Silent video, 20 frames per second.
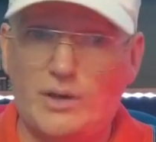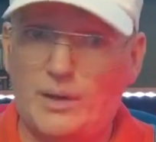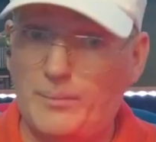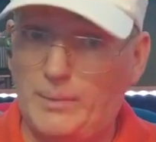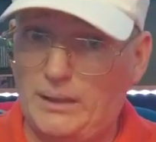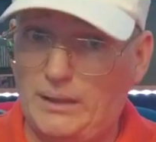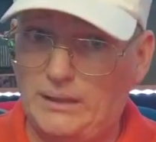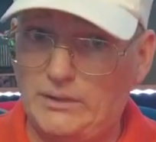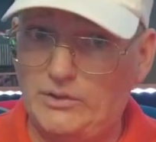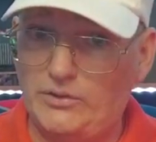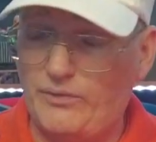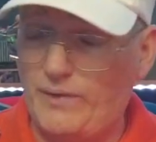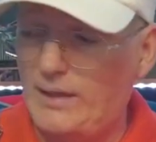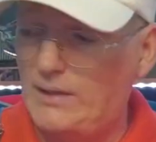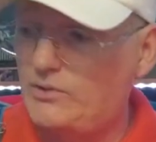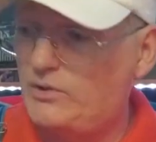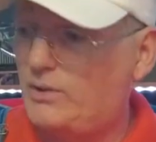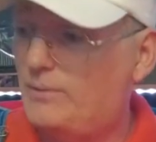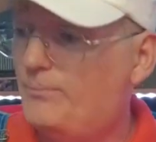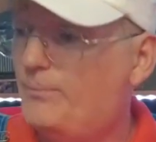I mean, let's
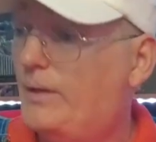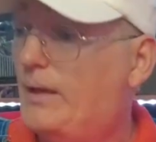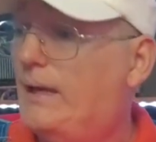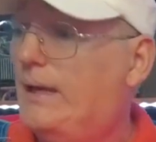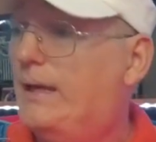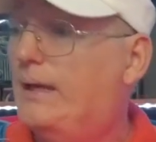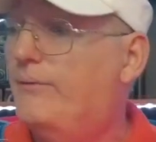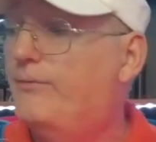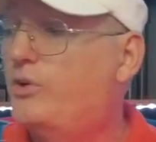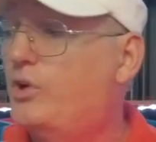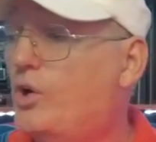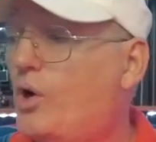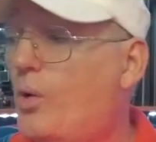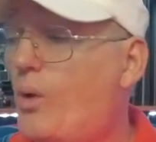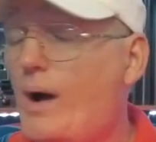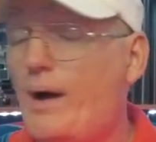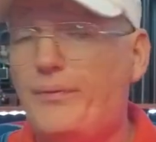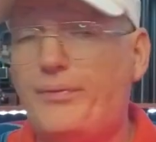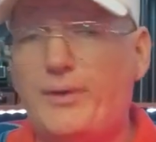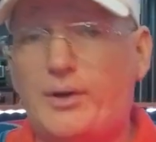face it, if you go
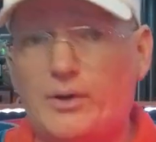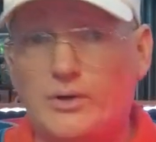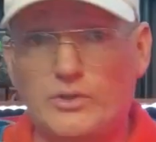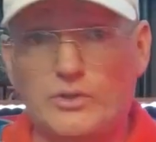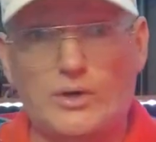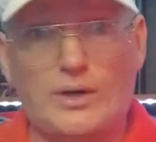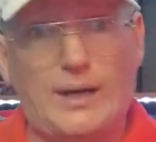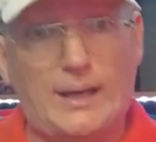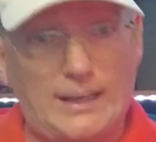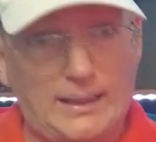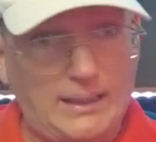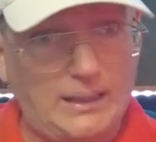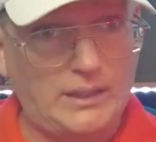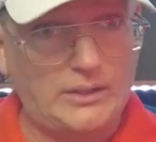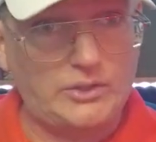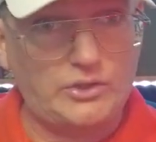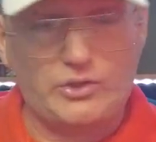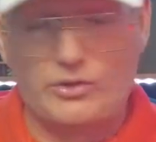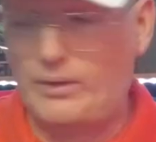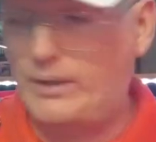out there and try to get a
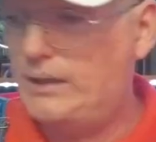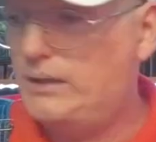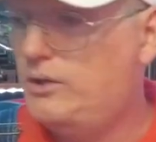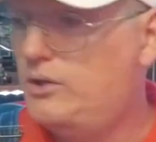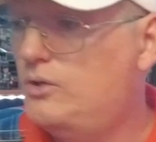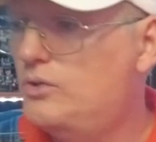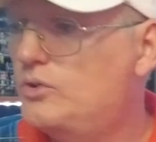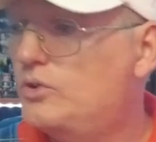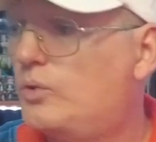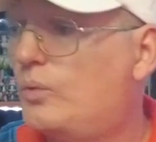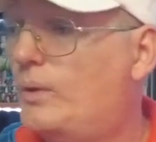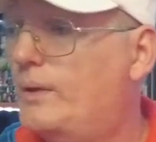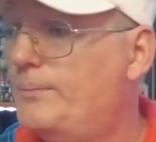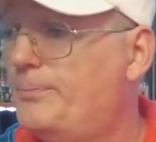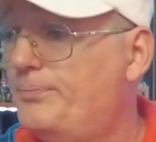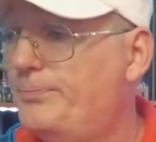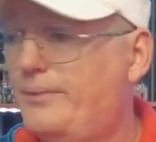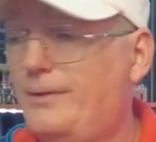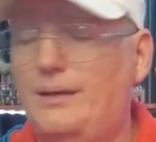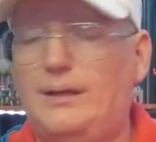screen used
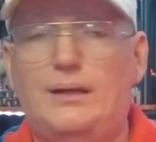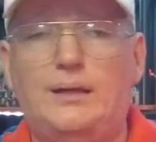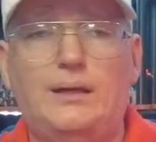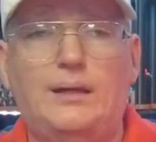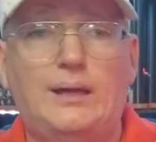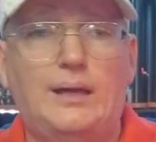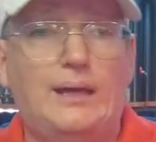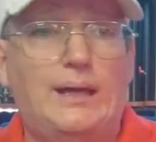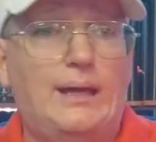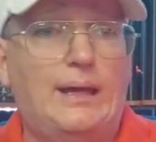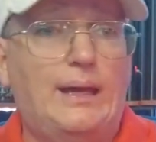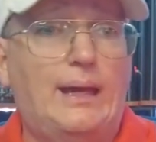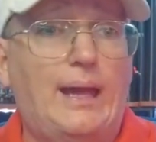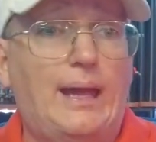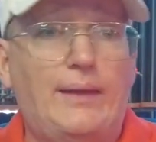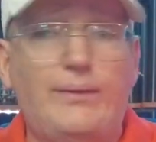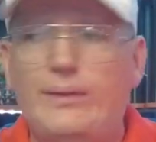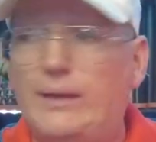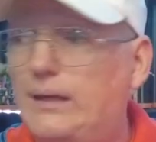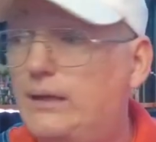one,
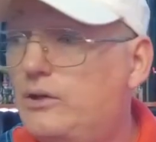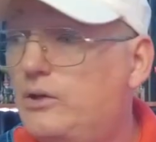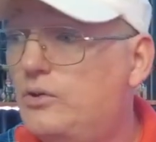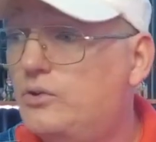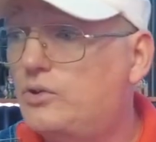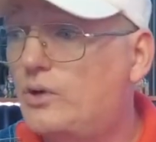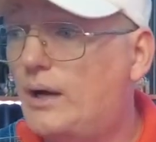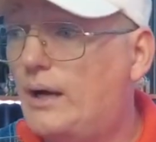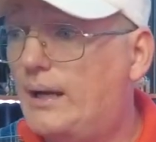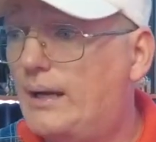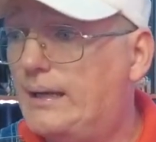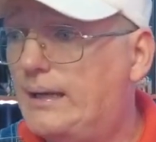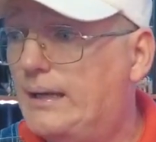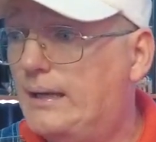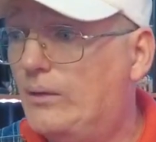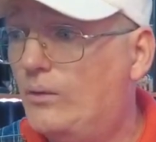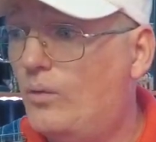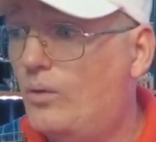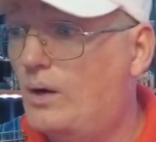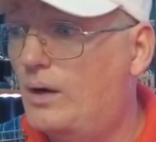and then you try to
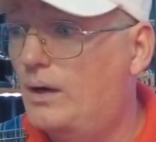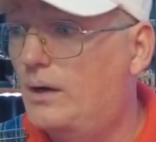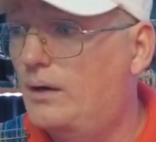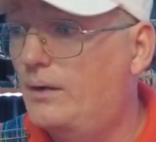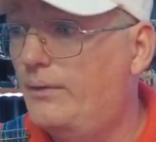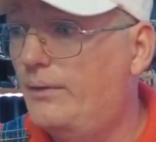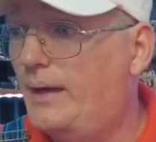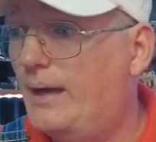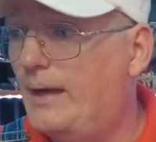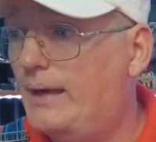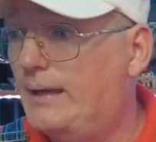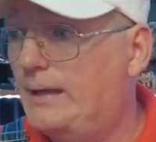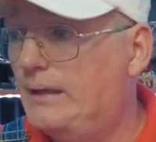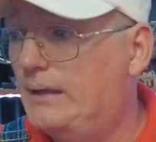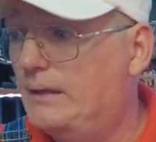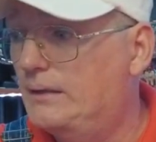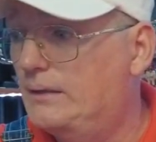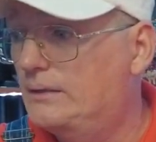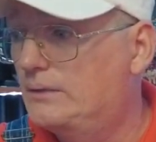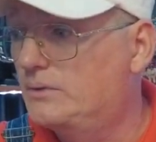get one that
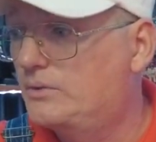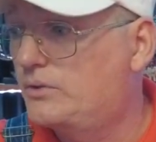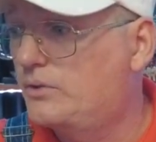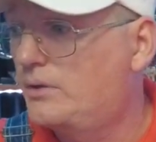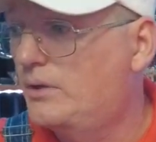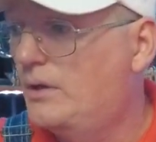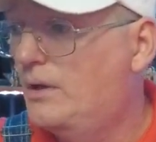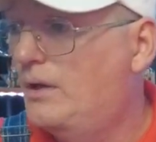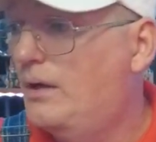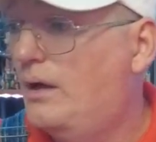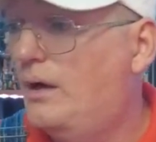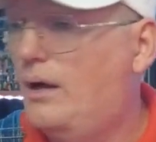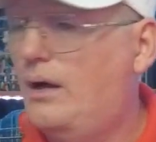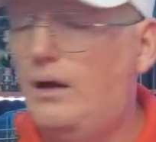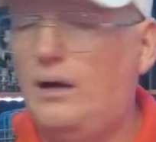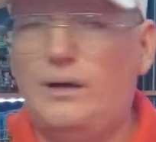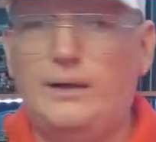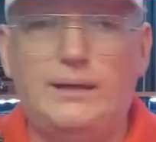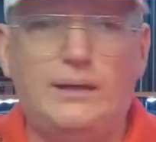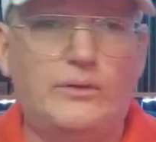is
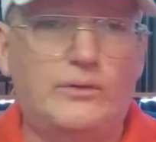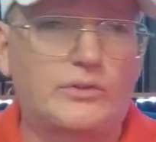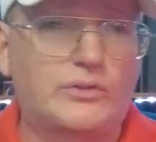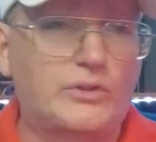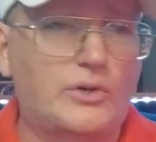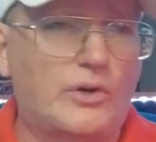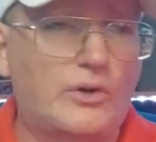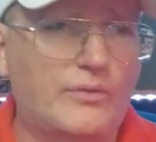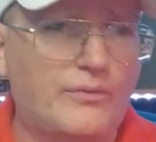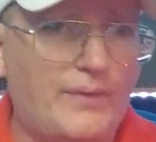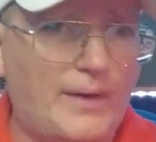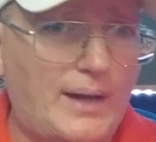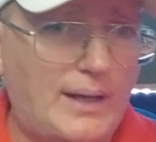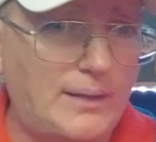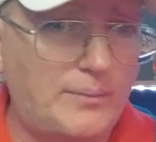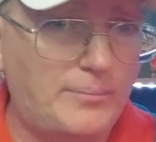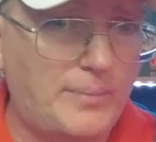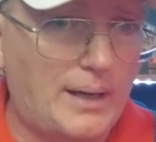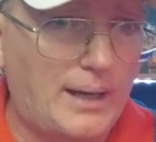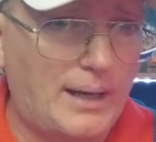either
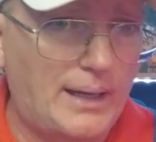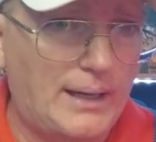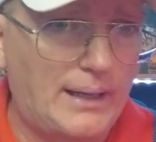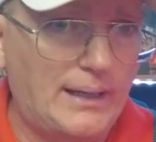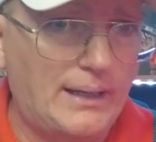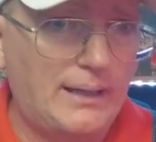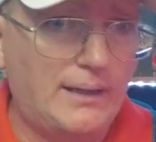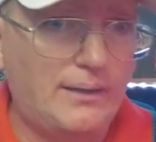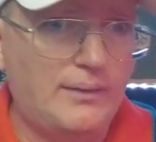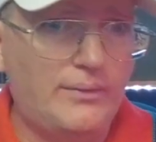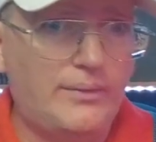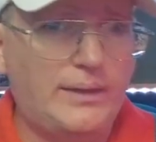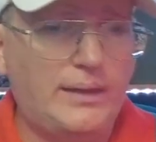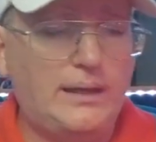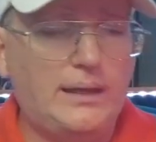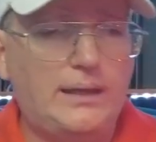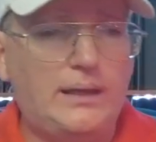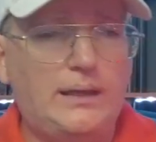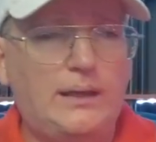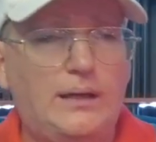certified by
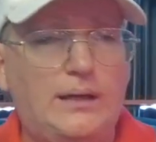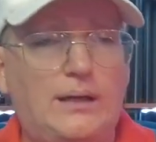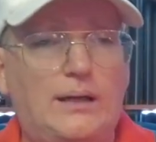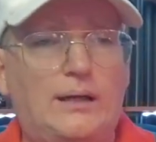the